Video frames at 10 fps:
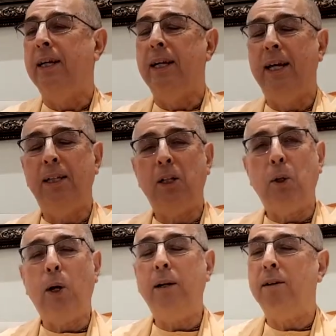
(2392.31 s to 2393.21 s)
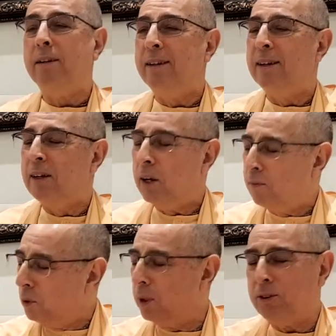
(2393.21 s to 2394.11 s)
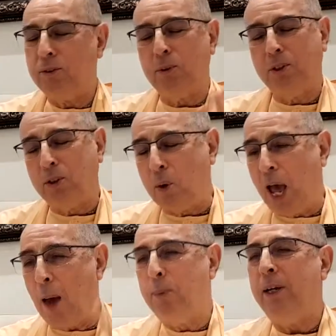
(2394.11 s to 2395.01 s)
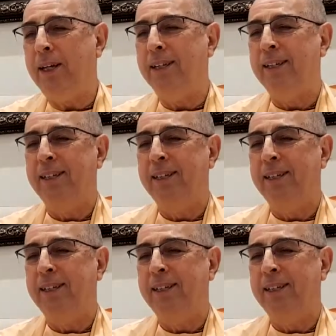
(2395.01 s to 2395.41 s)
and the Lord of course, was so happy